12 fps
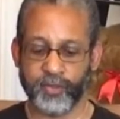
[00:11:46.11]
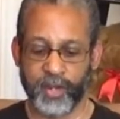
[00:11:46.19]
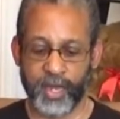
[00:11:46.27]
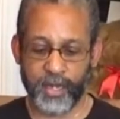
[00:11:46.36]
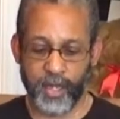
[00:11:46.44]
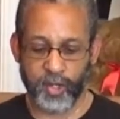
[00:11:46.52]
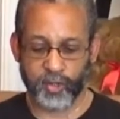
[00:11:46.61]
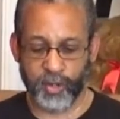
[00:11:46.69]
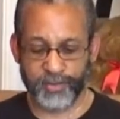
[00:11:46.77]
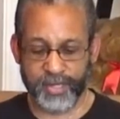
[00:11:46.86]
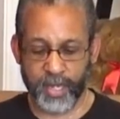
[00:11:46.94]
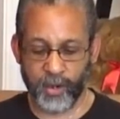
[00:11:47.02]
right? So
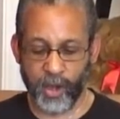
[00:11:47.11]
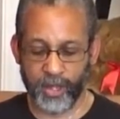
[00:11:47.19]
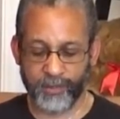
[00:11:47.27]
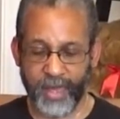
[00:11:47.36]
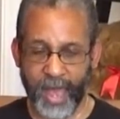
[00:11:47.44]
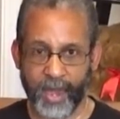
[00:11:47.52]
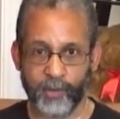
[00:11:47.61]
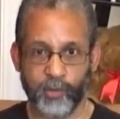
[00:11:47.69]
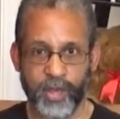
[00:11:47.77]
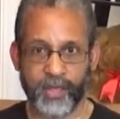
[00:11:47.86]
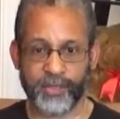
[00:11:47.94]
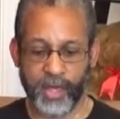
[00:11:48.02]
I'm seeing all of that
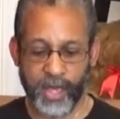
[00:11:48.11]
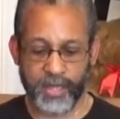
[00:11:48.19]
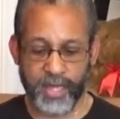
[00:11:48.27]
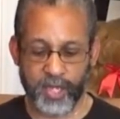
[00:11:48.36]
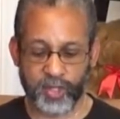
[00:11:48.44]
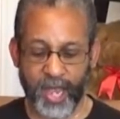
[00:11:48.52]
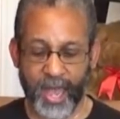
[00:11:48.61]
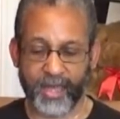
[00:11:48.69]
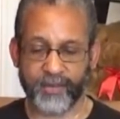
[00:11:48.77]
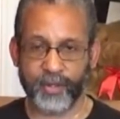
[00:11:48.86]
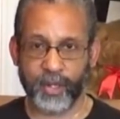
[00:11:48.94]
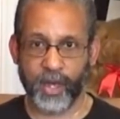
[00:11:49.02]
with the
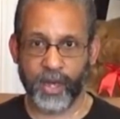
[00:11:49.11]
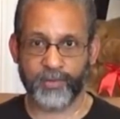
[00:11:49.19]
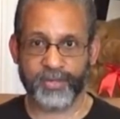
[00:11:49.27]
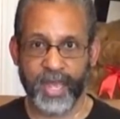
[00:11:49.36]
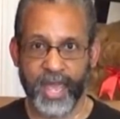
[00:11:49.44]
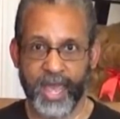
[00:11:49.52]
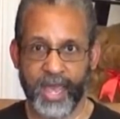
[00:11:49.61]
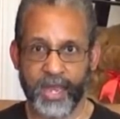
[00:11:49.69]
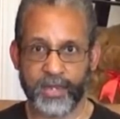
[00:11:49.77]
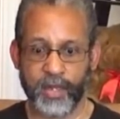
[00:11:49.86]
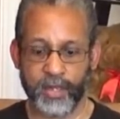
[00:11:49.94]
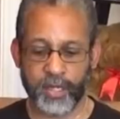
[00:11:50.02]
Jack of Clubs
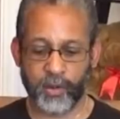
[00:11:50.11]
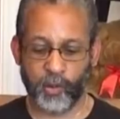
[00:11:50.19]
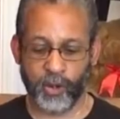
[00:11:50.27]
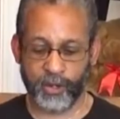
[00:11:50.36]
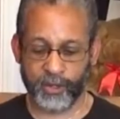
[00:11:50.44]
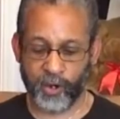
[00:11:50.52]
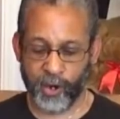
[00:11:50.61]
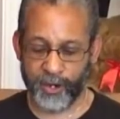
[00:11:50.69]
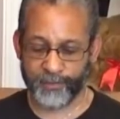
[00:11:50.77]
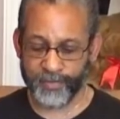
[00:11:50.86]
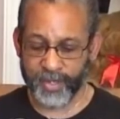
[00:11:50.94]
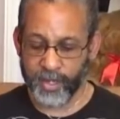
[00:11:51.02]
and the Order
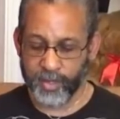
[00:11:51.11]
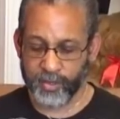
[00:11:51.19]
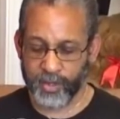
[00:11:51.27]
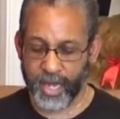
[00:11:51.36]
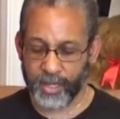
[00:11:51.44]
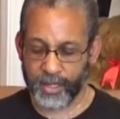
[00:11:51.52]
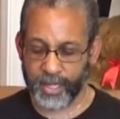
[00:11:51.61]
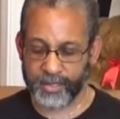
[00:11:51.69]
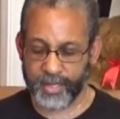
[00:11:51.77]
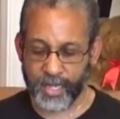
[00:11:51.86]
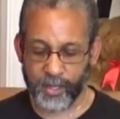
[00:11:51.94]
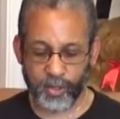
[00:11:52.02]
card. So now let's
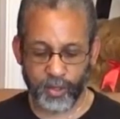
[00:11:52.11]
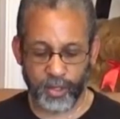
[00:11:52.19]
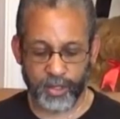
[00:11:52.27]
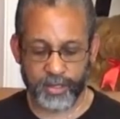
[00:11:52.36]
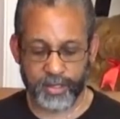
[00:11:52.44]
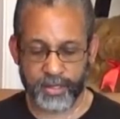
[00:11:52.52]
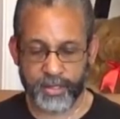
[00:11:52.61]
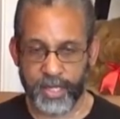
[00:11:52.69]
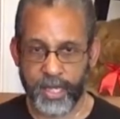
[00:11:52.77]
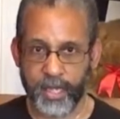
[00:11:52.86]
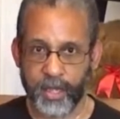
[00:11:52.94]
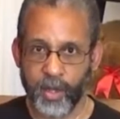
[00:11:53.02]
take a look to
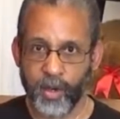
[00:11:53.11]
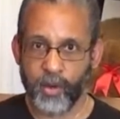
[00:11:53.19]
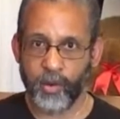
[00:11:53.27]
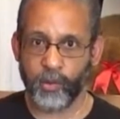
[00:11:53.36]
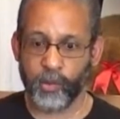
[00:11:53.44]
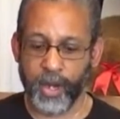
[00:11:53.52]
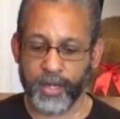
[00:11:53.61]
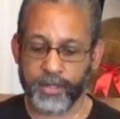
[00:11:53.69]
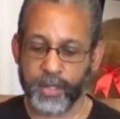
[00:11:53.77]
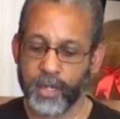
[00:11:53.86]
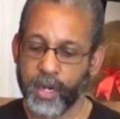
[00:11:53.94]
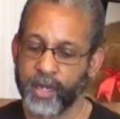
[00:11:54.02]
see
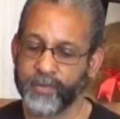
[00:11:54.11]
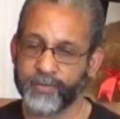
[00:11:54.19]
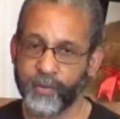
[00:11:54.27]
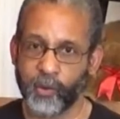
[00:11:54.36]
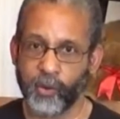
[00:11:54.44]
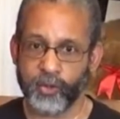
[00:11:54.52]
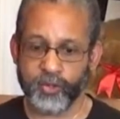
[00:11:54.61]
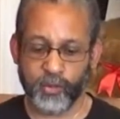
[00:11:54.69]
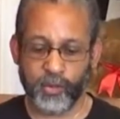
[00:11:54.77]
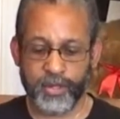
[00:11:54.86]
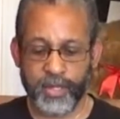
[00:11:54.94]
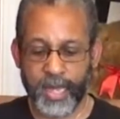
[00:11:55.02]
what unfolds or
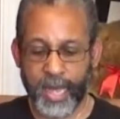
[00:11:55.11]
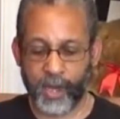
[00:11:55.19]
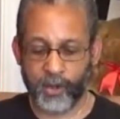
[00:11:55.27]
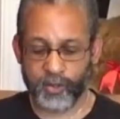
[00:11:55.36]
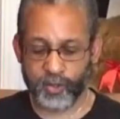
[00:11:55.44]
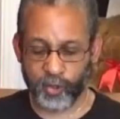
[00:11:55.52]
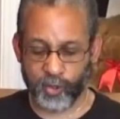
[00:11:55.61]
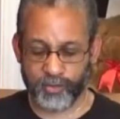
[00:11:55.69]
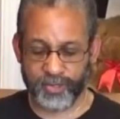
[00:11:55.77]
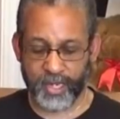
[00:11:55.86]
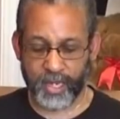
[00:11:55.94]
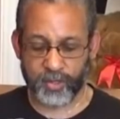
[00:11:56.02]
what the outer
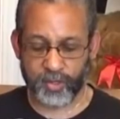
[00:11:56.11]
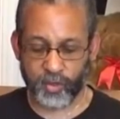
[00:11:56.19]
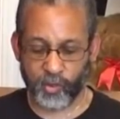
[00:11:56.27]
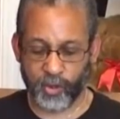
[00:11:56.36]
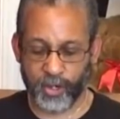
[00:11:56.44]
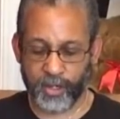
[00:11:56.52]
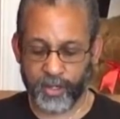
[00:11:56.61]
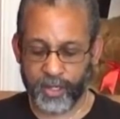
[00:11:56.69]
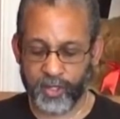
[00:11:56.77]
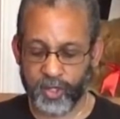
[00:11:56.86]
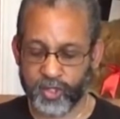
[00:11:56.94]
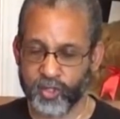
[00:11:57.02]
circumstances or
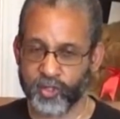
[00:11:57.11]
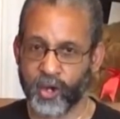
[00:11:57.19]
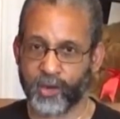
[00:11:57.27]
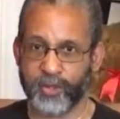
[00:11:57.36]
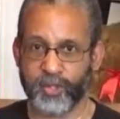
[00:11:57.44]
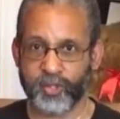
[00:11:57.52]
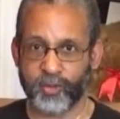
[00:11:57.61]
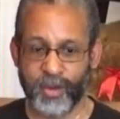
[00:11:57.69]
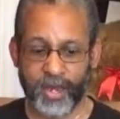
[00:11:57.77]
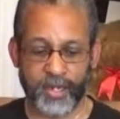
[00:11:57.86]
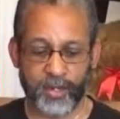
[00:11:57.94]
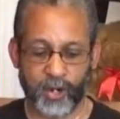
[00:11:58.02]
conditions are with the
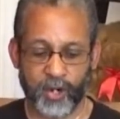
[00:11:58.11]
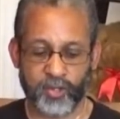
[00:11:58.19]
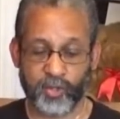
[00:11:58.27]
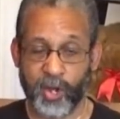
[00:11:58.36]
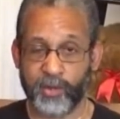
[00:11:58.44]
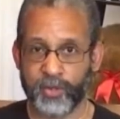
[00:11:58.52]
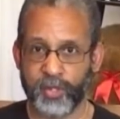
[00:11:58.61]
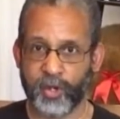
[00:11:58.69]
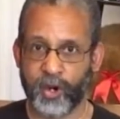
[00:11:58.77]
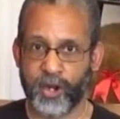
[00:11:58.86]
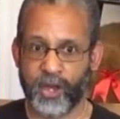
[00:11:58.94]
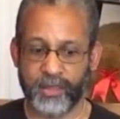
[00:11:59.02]
surrounding card, starting with the
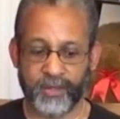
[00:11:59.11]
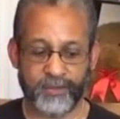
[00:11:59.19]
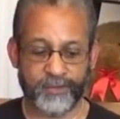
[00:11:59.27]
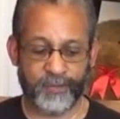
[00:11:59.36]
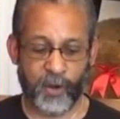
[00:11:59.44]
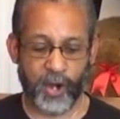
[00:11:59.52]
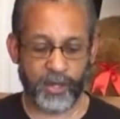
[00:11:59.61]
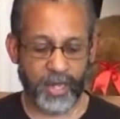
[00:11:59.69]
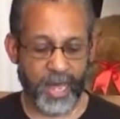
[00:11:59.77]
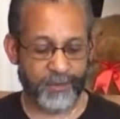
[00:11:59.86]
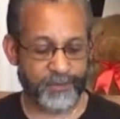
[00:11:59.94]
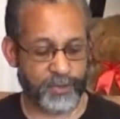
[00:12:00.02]
card on the far
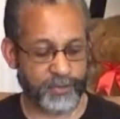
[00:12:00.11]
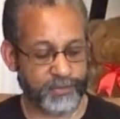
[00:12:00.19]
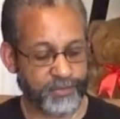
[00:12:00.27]
left.